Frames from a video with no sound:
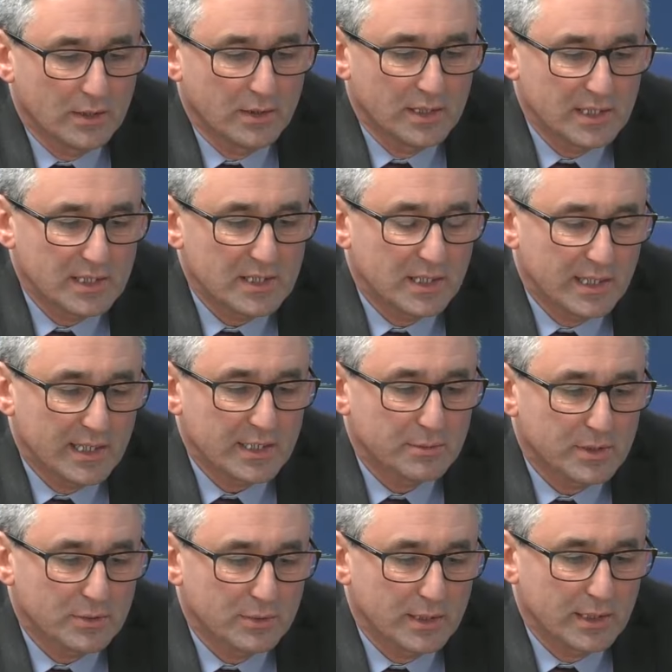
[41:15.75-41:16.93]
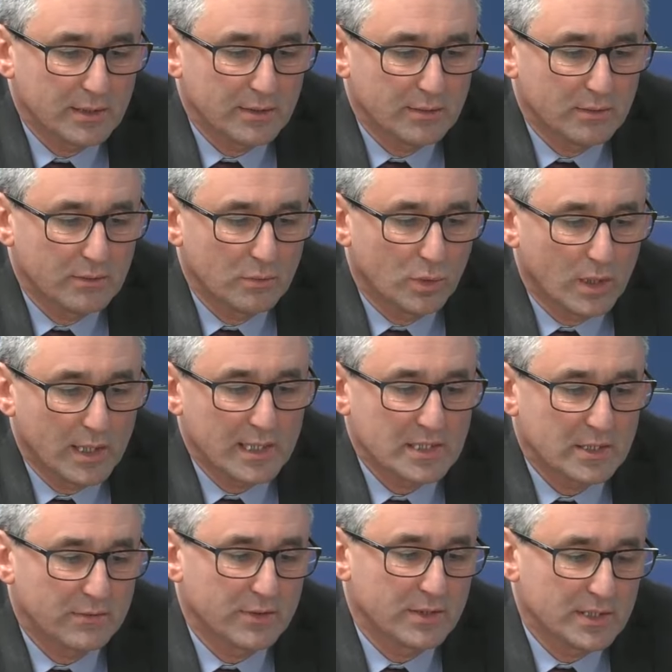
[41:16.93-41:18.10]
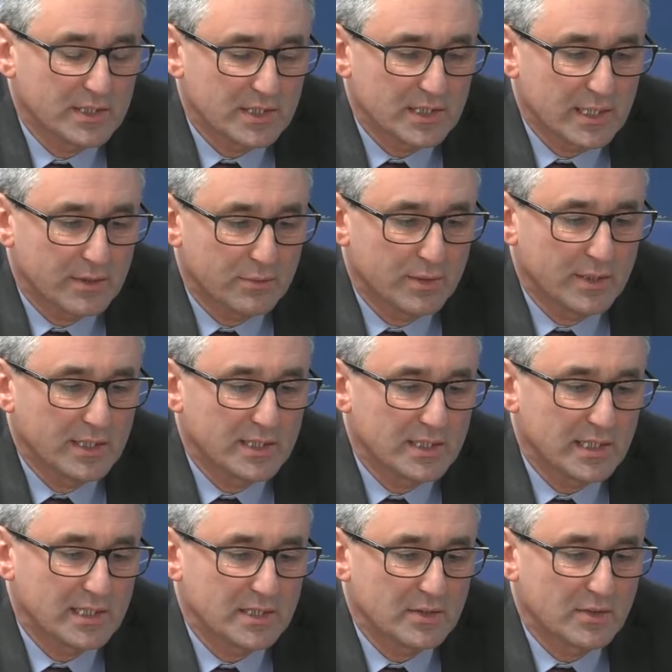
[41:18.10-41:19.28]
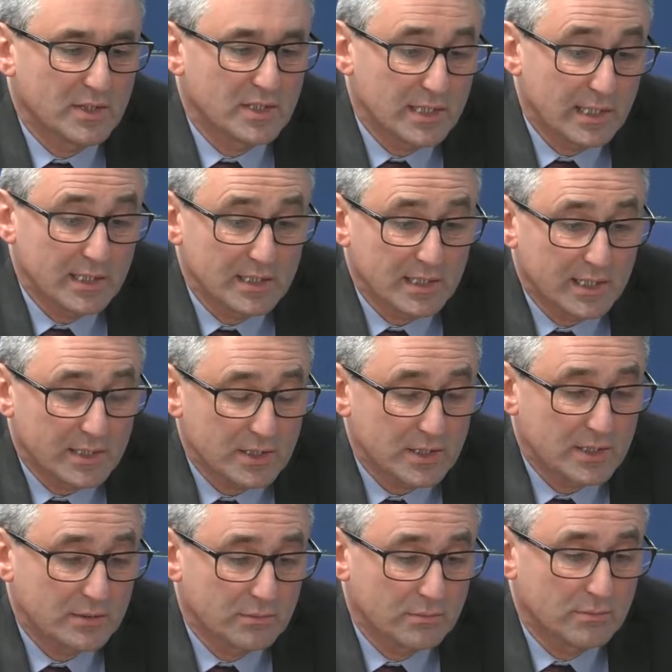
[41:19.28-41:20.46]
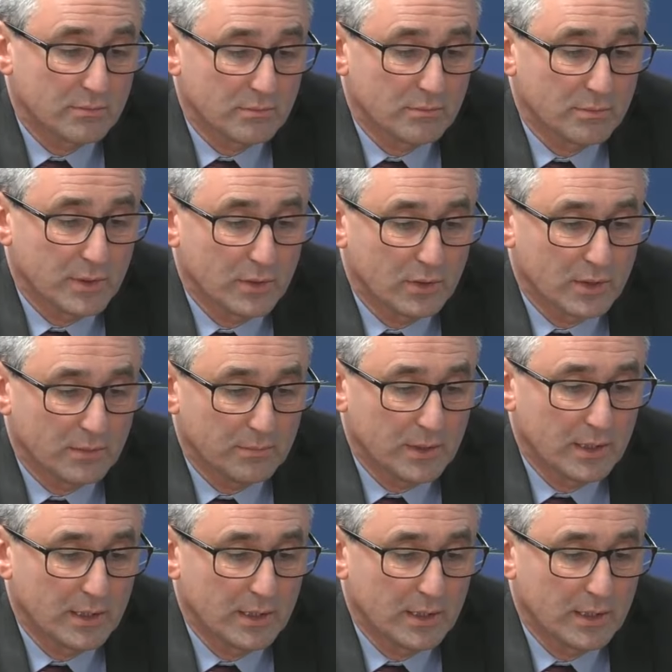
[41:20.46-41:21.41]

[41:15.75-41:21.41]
the disconnect between what Exova had said when they assessed the Celotex build-up